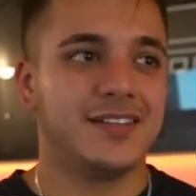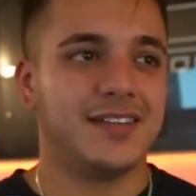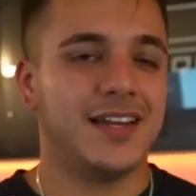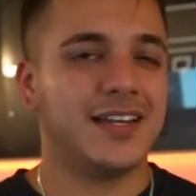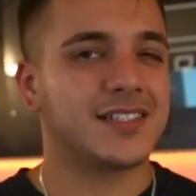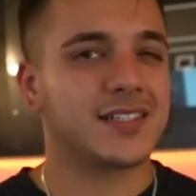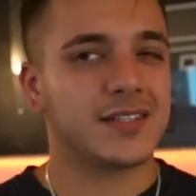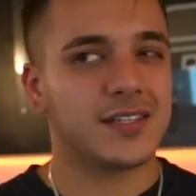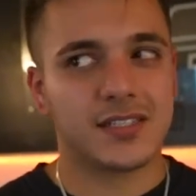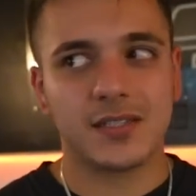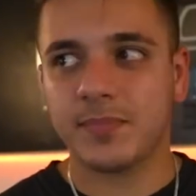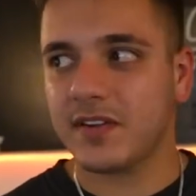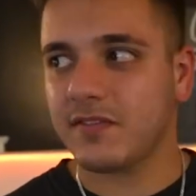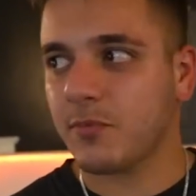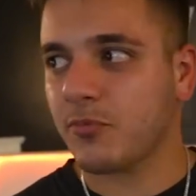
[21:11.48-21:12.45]
And it's a
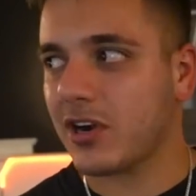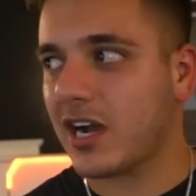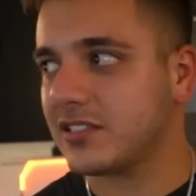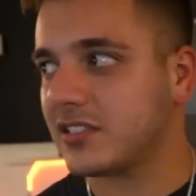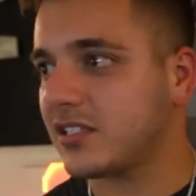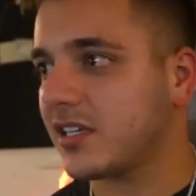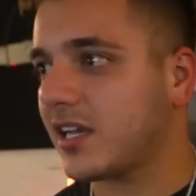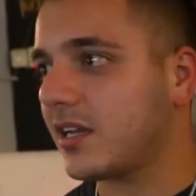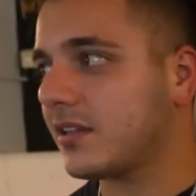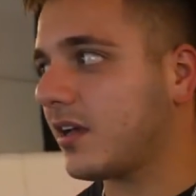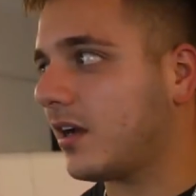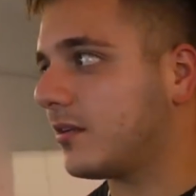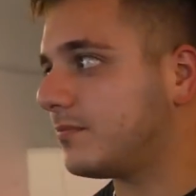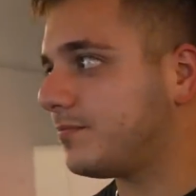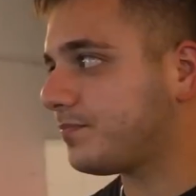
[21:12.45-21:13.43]
bit of a process to get it
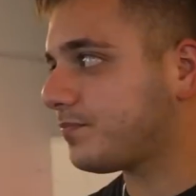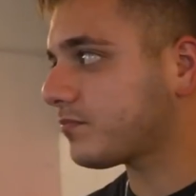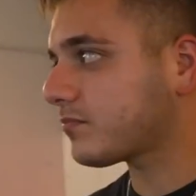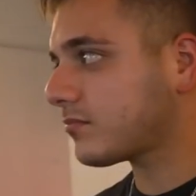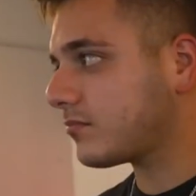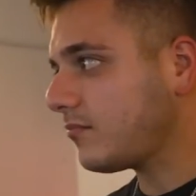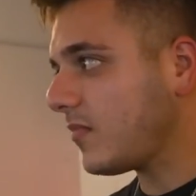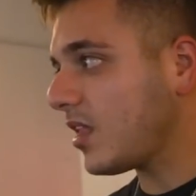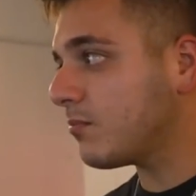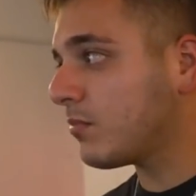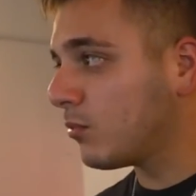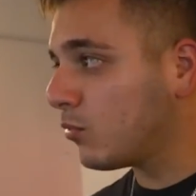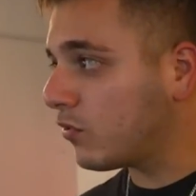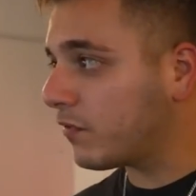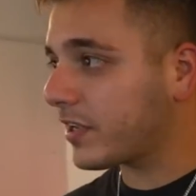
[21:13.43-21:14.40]
done.
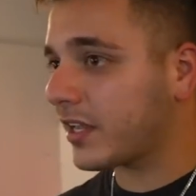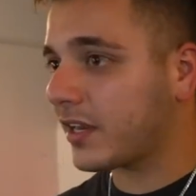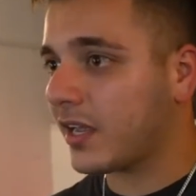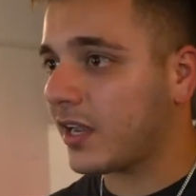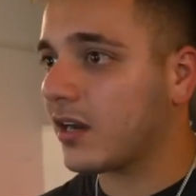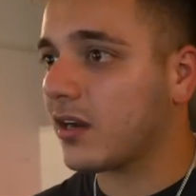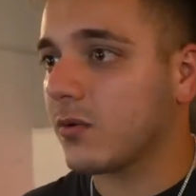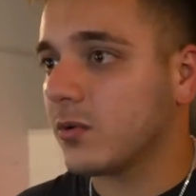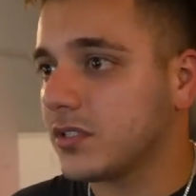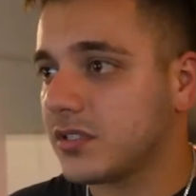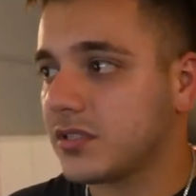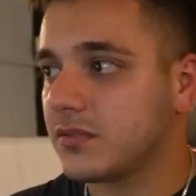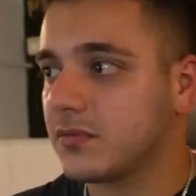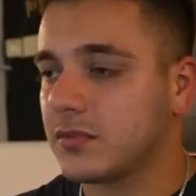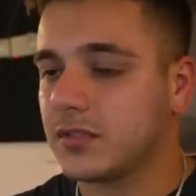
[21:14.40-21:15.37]
But moving in here
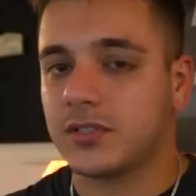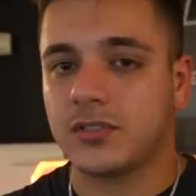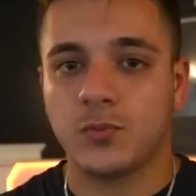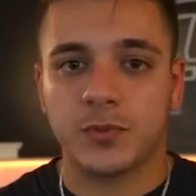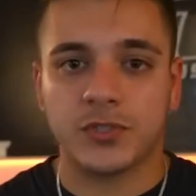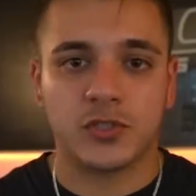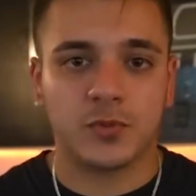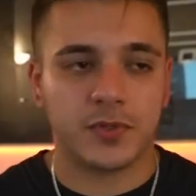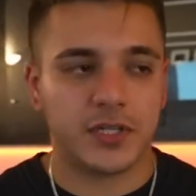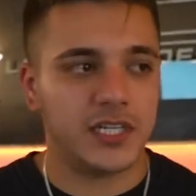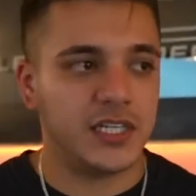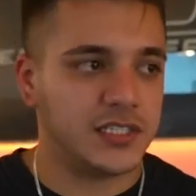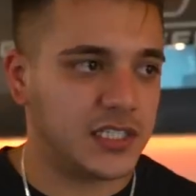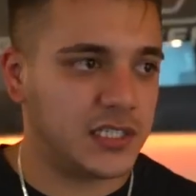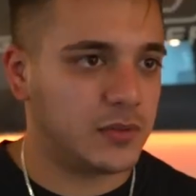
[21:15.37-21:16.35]
was super, super
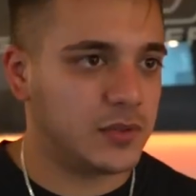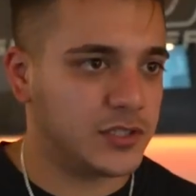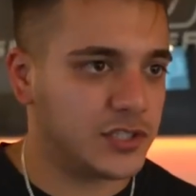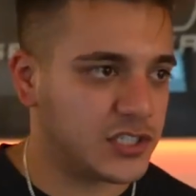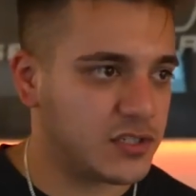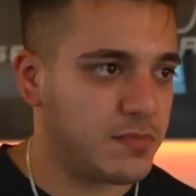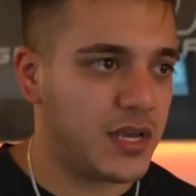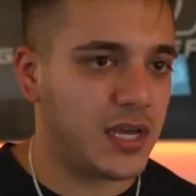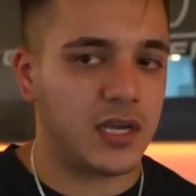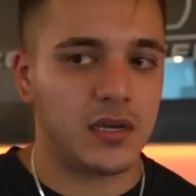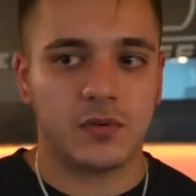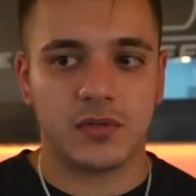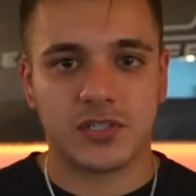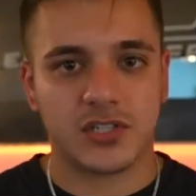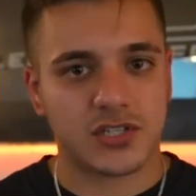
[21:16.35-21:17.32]
easy. It was just me. It
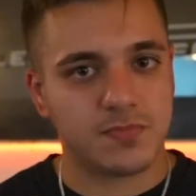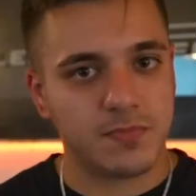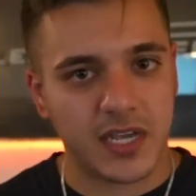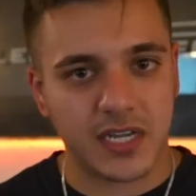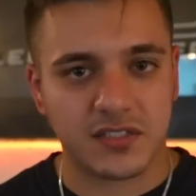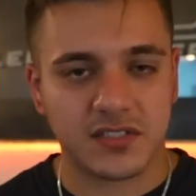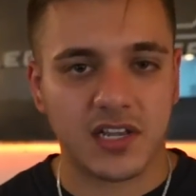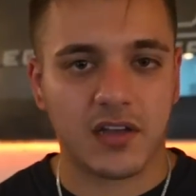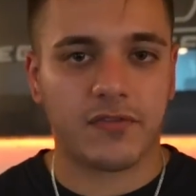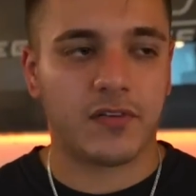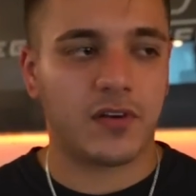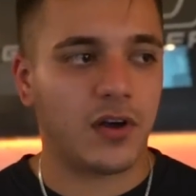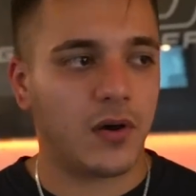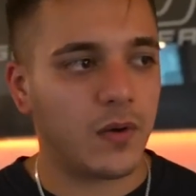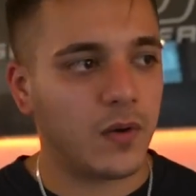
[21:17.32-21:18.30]
was just me and
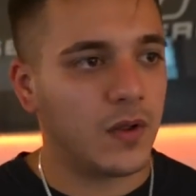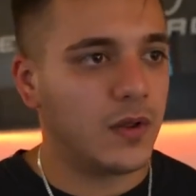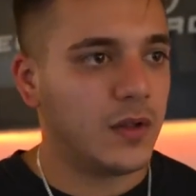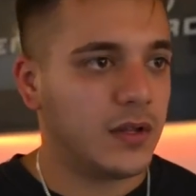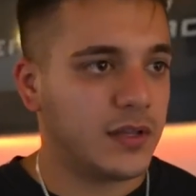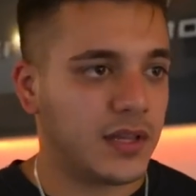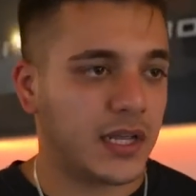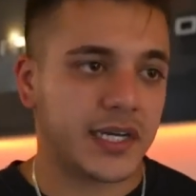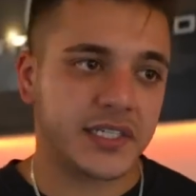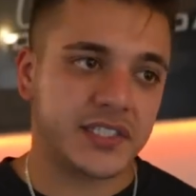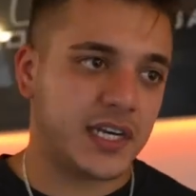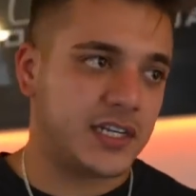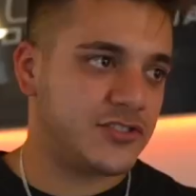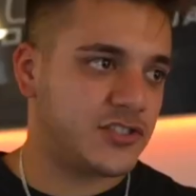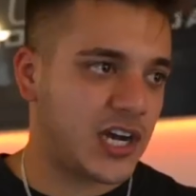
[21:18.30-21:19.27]
Stefano. And like I
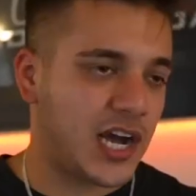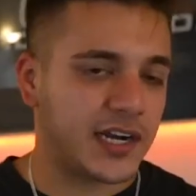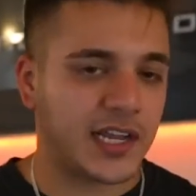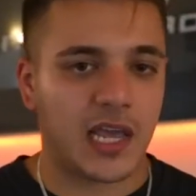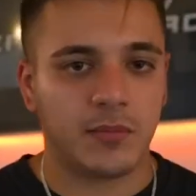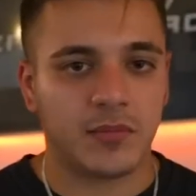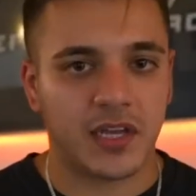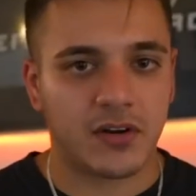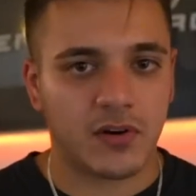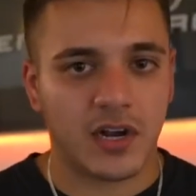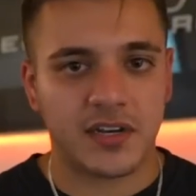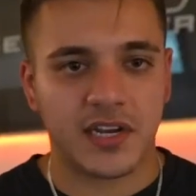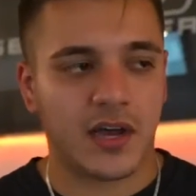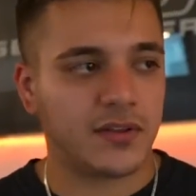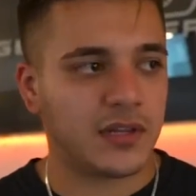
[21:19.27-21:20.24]
said, John came later
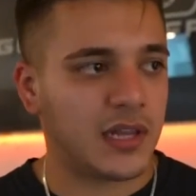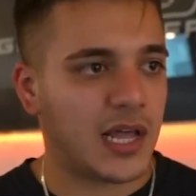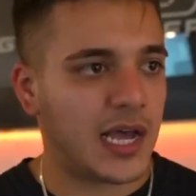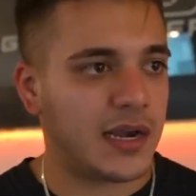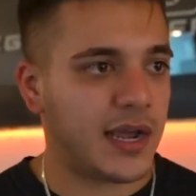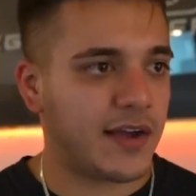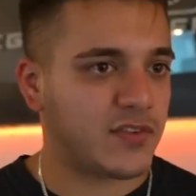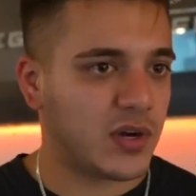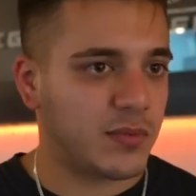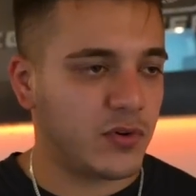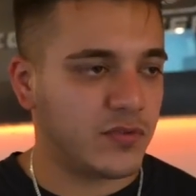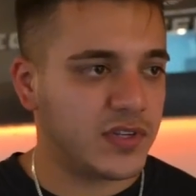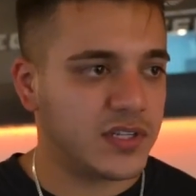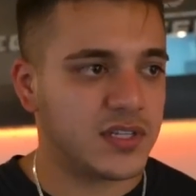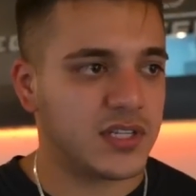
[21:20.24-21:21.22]
on down the line after I
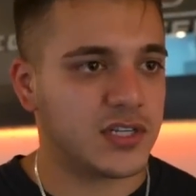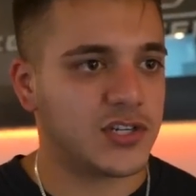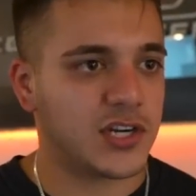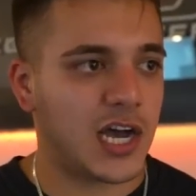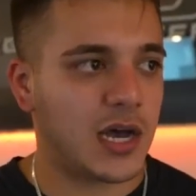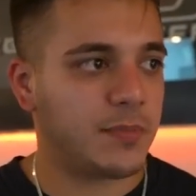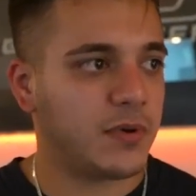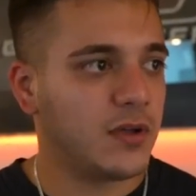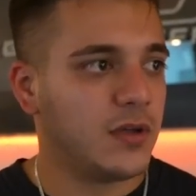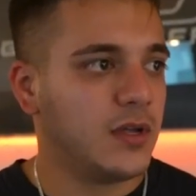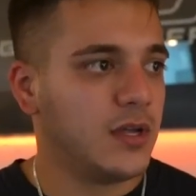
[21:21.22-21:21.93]
moved into the shop.